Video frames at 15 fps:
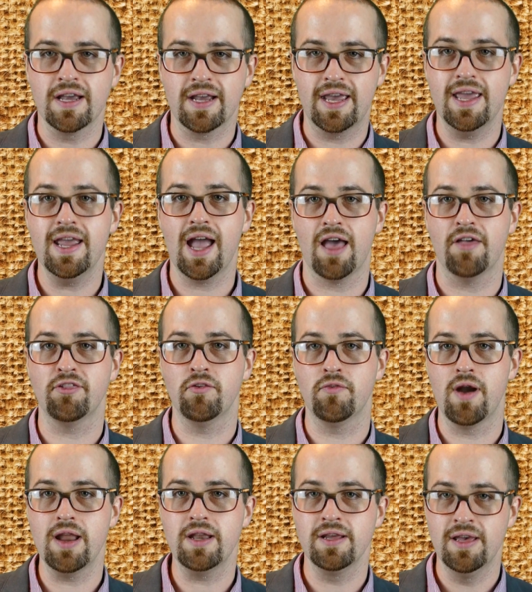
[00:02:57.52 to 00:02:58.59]
King
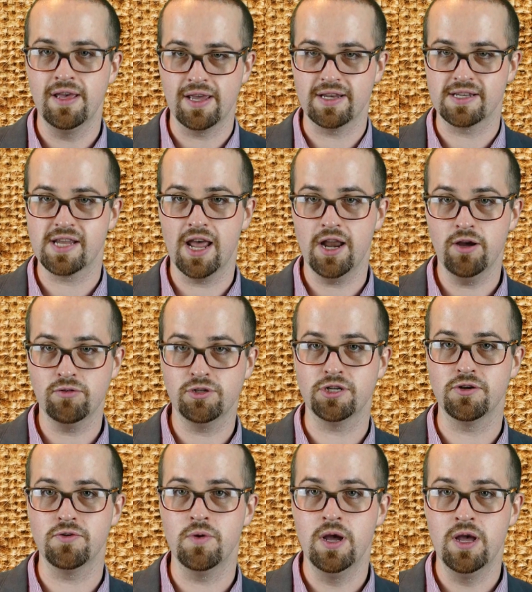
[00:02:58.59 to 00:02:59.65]
Athelred in
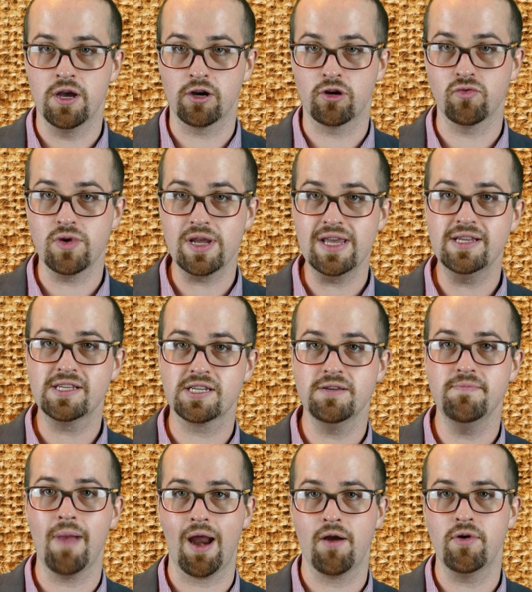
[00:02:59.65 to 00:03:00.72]
1002 agrees
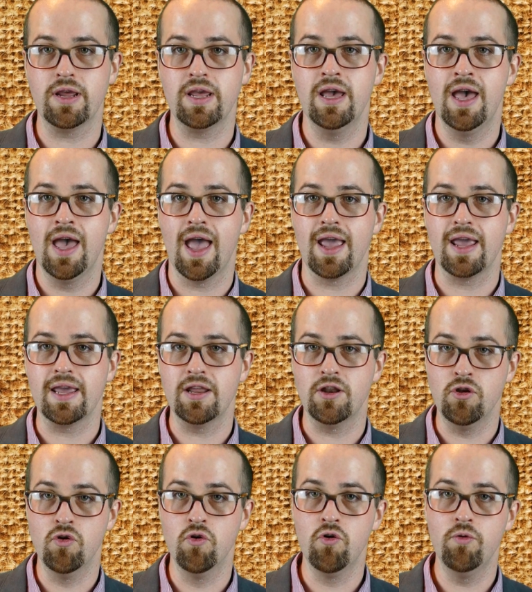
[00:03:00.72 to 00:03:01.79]
to marry a
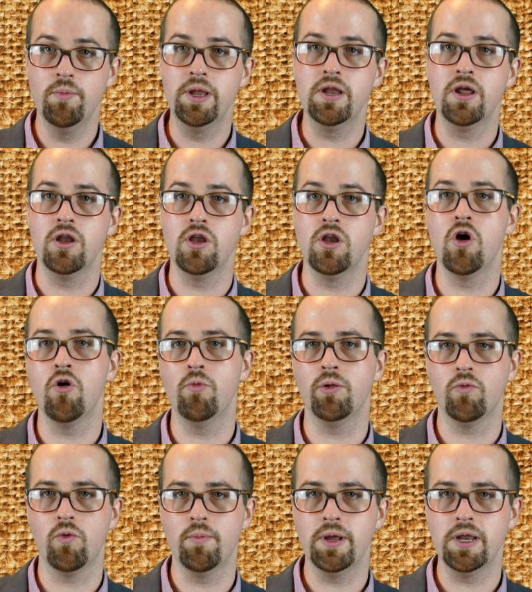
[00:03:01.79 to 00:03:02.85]
Norman
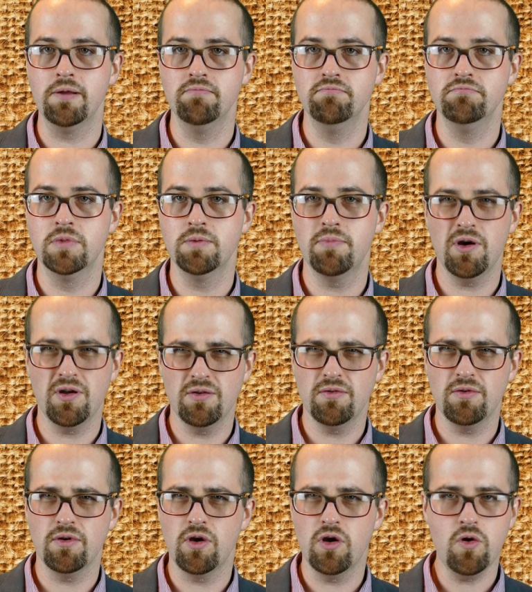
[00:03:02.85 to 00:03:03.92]
noblewoman. But
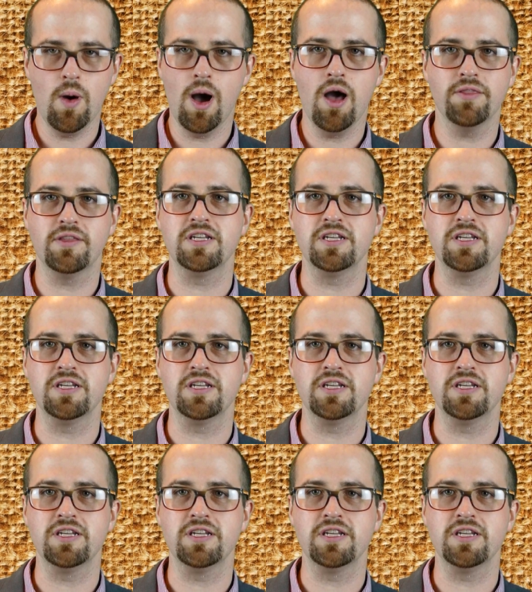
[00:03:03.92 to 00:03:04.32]
who are